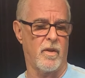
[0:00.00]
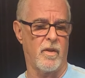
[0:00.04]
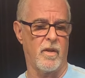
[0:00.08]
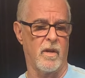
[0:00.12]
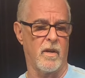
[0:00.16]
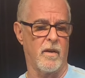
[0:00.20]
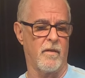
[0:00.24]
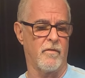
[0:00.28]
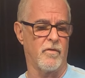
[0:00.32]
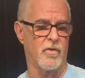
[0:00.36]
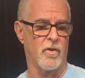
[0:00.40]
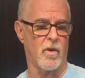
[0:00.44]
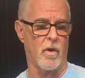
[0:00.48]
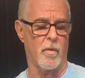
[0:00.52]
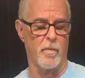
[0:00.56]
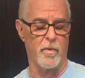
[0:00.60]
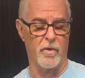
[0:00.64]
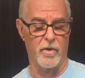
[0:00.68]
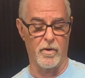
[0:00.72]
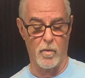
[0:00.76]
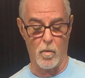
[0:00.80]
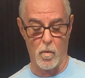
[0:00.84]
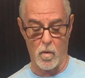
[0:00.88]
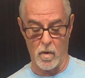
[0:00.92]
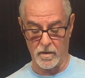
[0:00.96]
I think I've
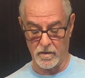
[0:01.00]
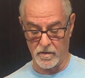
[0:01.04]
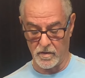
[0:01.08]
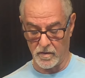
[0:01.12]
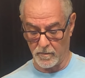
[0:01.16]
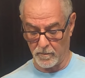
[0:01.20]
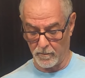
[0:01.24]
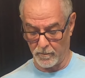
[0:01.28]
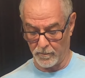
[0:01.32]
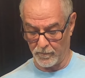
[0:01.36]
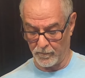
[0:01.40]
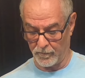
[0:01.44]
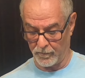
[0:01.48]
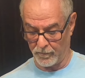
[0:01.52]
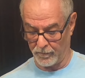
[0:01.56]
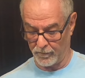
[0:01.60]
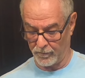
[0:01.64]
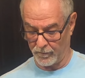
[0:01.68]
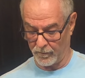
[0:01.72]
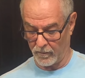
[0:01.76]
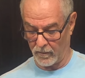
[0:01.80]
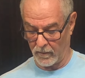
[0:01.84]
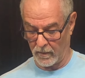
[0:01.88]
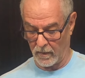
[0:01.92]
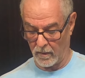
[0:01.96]
sharpened it once.
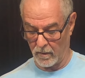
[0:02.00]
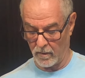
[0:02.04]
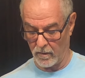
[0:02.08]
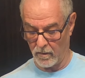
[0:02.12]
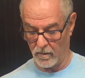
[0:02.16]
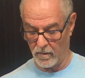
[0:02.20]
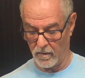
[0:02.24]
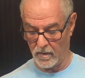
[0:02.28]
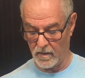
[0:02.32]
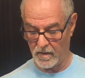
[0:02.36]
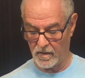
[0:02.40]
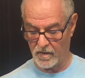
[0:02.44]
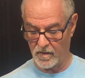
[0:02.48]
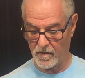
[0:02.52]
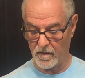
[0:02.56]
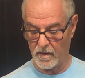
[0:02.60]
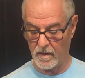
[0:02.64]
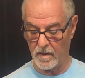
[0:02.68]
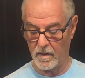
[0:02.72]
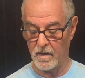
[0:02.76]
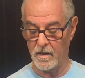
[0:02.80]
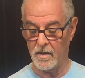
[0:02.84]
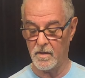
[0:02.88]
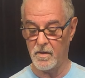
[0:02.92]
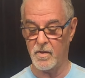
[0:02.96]
This
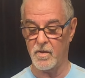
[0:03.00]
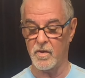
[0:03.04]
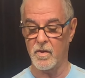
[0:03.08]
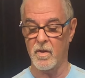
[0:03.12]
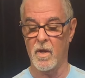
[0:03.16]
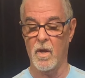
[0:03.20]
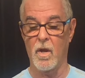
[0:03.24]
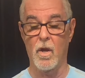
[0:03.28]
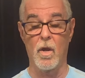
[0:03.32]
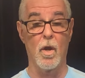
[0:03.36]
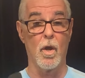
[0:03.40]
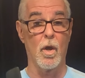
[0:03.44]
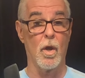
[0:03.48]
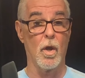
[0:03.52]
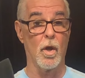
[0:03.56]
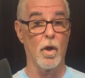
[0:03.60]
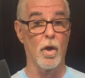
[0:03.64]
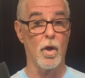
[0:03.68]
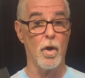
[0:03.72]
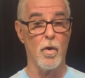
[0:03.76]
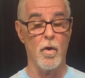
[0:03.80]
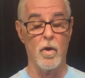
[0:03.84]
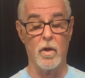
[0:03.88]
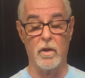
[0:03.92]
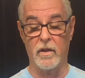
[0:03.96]
is
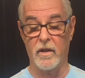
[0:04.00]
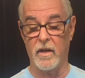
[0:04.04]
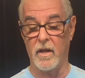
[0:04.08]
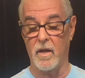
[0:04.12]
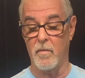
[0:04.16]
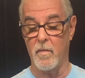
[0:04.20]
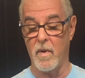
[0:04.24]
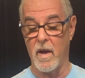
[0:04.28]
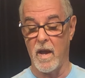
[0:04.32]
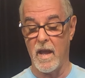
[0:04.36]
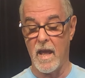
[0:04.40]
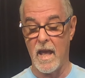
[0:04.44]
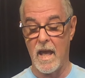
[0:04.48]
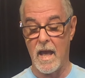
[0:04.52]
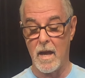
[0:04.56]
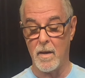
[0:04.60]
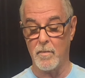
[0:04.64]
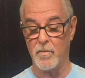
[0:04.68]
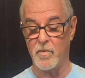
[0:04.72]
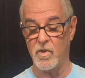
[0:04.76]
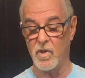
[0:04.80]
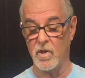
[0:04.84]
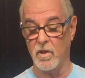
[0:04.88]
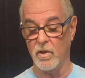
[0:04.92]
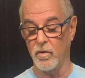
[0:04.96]
currently my
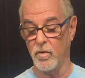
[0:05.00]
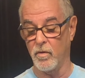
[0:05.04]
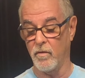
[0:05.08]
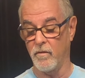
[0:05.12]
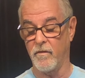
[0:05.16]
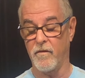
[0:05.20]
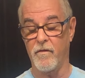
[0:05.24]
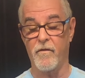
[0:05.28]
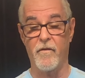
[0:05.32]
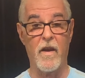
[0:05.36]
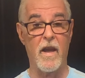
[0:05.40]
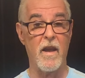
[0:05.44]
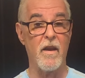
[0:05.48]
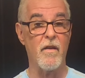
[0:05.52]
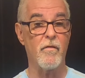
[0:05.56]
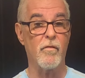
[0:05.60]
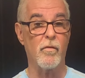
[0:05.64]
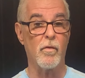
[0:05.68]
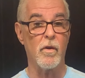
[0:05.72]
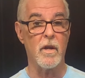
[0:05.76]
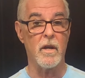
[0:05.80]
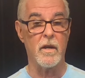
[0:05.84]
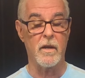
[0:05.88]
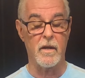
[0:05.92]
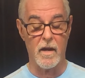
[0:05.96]
absolute
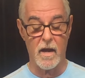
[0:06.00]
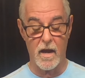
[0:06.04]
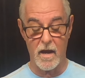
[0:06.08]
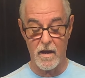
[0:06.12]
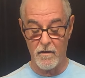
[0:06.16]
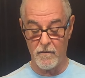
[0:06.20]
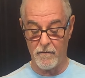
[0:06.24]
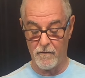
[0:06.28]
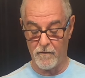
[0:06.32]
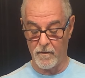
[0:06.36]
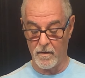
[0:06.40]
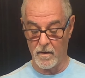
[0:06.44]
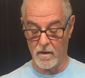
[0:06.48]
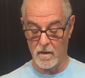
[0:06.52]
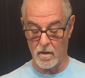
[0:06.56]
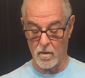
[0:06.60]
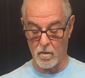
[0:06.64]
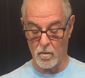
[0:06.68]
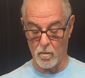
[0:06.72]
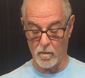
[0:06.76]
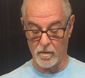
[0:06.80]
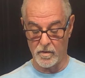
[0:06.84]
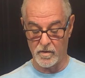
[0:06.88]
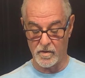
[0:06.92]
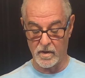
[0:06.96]
favorite knife.
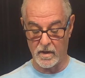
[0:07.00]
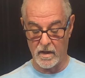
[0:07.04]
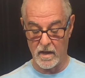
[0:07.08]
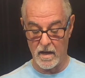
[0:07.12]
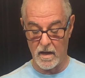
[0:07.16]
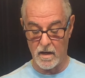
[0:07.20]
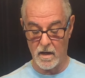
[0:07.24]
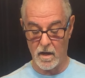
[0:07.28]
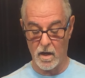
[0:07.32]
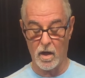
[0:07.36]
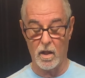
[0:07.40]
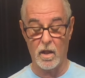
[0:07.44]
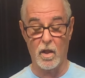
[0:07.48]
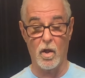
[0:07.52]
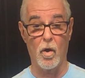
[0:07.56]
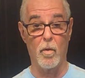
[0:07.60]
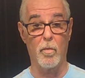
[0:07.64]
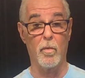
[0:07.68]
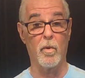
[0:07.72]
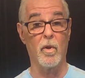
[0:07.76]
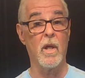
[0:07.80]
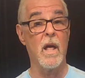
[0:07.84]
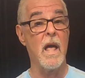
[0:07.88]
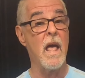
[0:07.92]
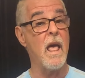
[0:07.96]
Once again,
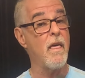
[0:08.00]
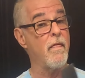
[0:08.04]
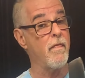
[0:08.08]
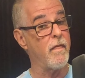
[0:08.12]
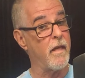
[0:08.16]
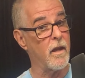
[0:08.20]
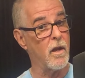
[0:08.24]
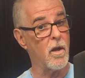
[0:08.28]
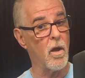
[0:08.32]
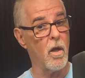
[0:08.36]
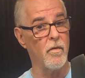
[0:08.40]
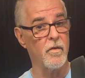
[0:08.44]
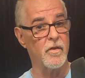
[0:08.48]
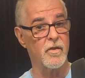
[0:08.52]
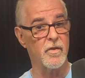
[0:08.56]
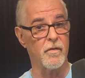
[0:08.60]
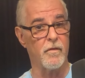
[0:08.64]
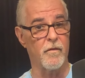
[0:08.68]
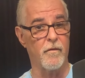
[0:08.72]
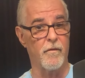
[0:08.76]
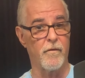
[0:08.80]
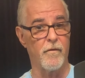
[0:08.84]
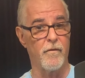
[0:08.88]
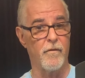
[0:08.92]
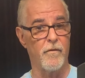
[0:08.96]
Global. They call this
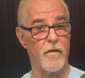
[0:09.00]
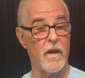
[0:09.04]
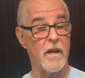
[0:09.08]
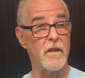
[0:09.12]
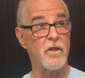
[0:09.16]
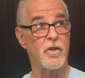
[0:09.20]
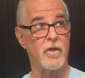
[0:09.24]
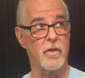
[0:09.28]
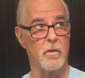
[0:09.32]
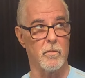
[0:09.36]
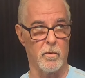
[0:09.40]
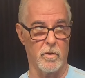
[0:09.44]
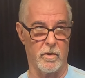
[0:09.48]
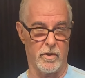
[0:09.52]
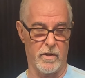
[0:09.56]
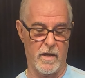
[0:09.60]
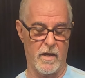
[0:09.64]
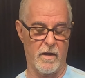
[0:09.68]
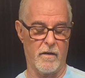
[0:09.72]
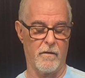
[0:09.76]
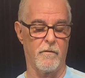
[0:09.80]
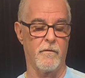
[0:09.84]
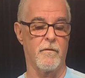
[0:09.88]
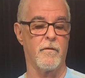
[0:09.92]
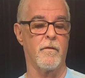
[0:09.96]
a vegetable
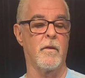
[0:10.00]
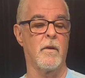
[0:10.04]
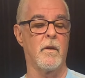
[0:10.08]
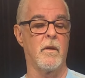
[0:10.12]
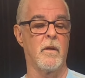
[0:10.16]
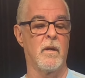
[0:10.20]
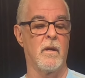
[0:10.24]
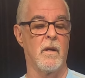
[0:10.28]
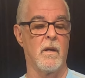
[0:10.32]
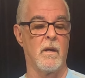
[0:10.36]
knife.